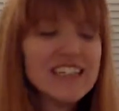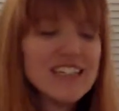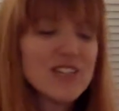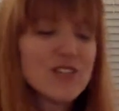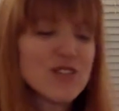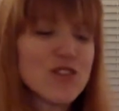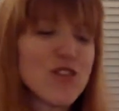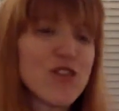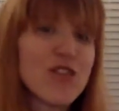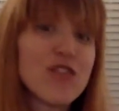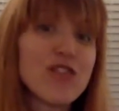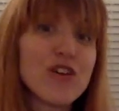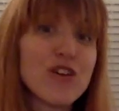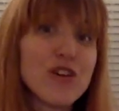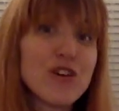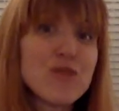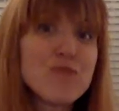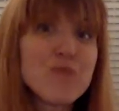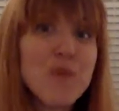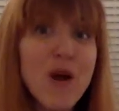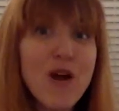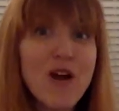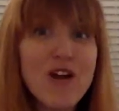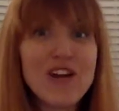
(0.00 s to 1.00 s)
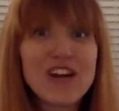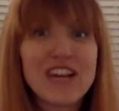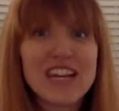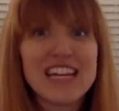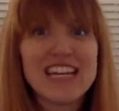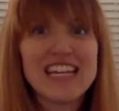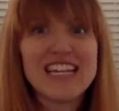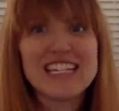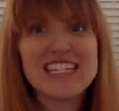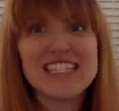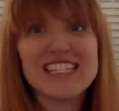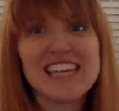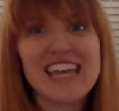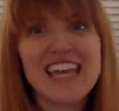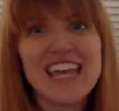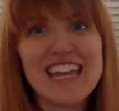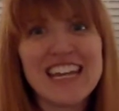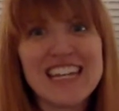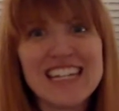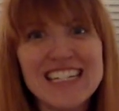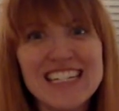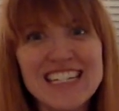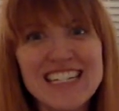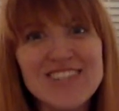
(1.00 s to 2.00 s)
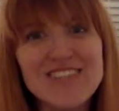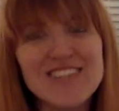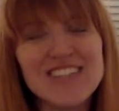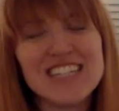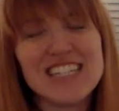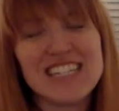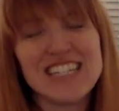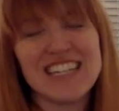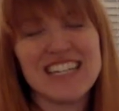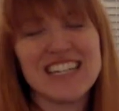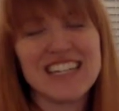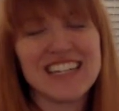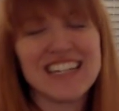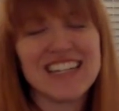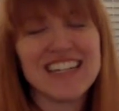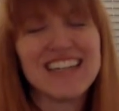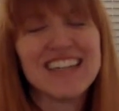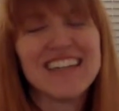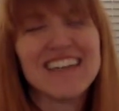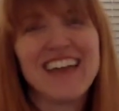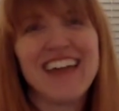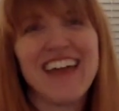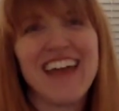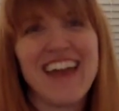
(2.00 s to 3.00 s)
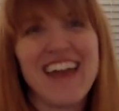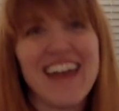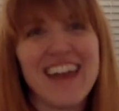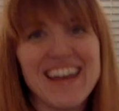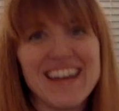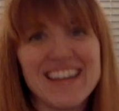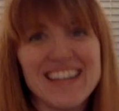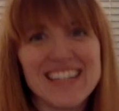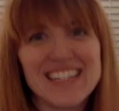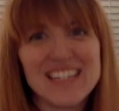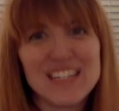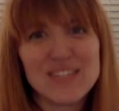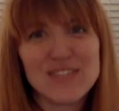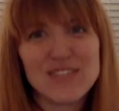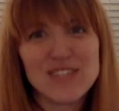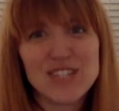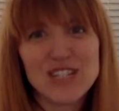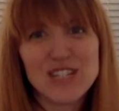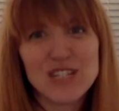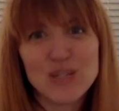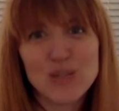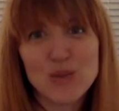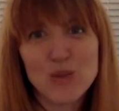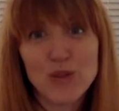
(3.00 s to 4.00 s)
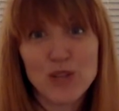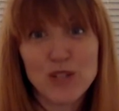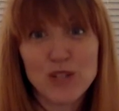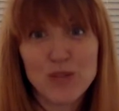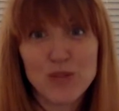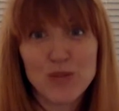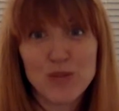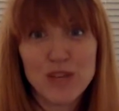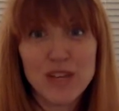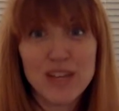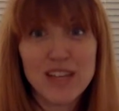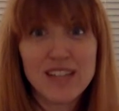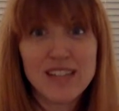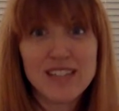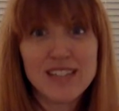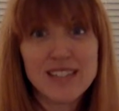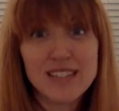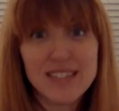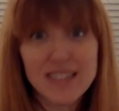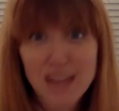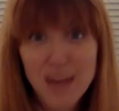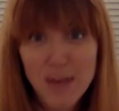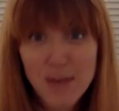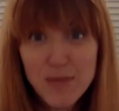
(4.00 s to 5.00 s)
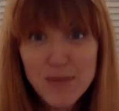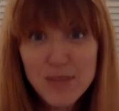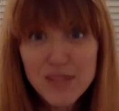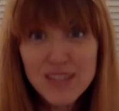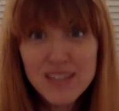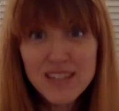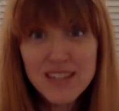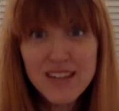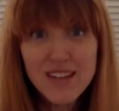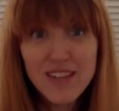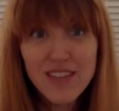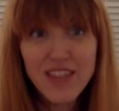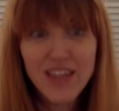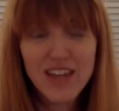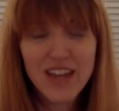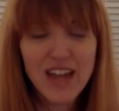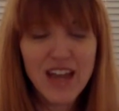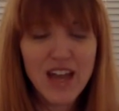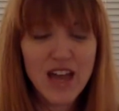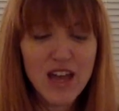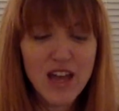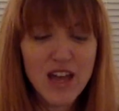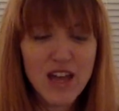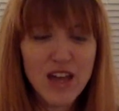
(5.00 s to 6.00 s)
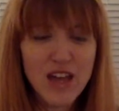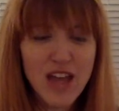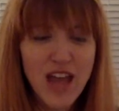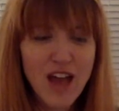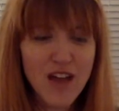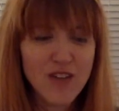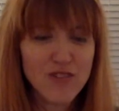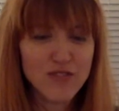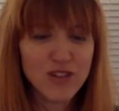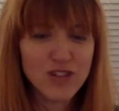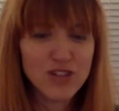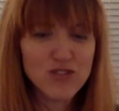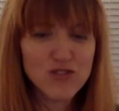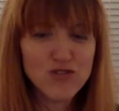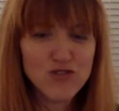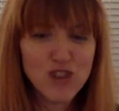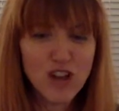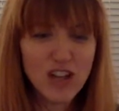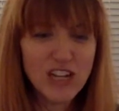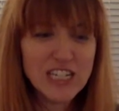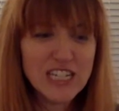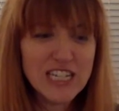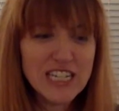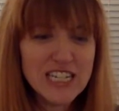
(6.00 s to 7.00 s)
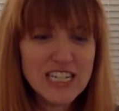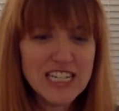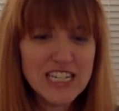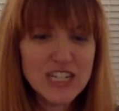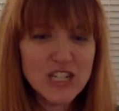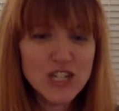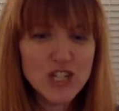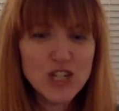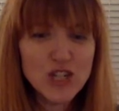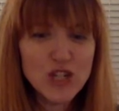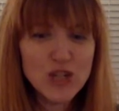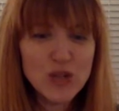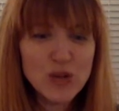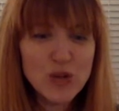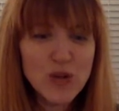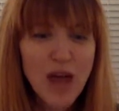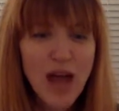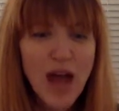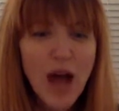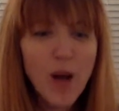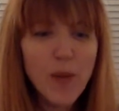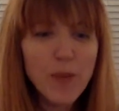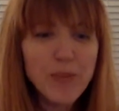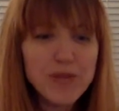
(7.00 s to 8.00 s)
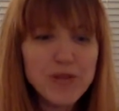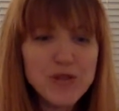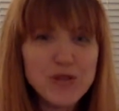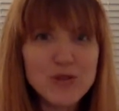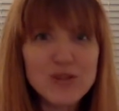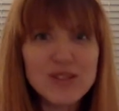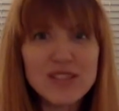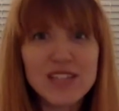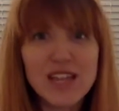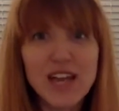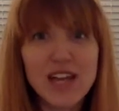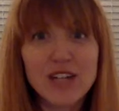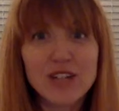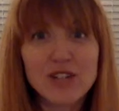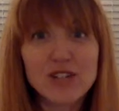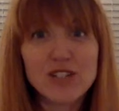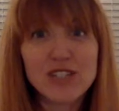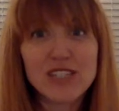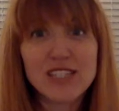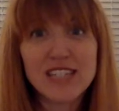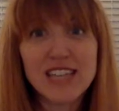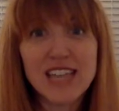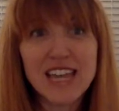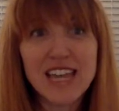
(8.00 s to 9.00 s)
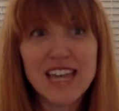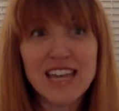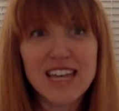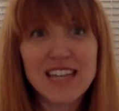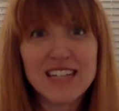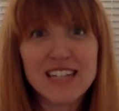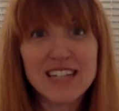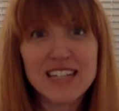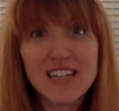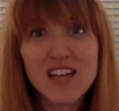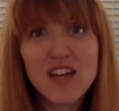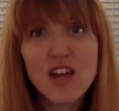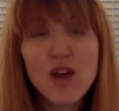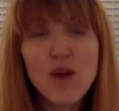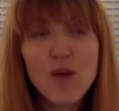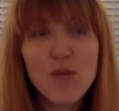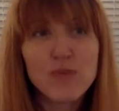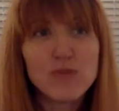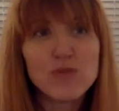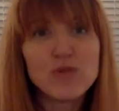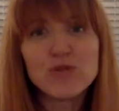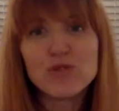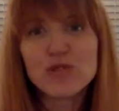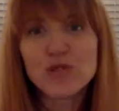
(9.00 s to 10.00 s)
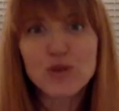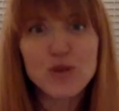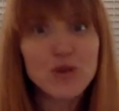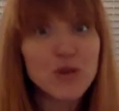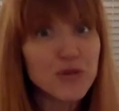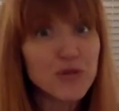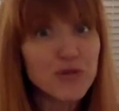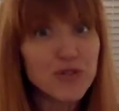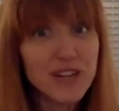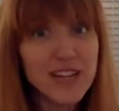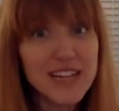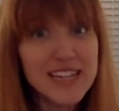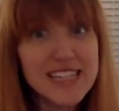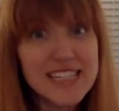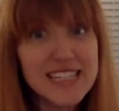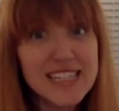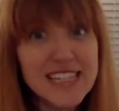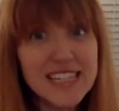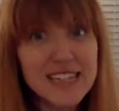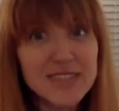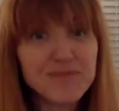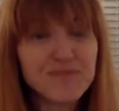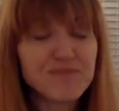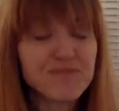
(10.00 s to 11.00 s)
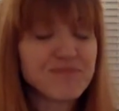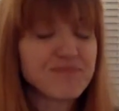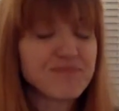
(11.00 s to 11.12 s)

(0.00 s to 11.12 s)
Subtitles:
So the third part is a DVD. And the DVD is going to be steps that I have constructed to help students understand musical phrasing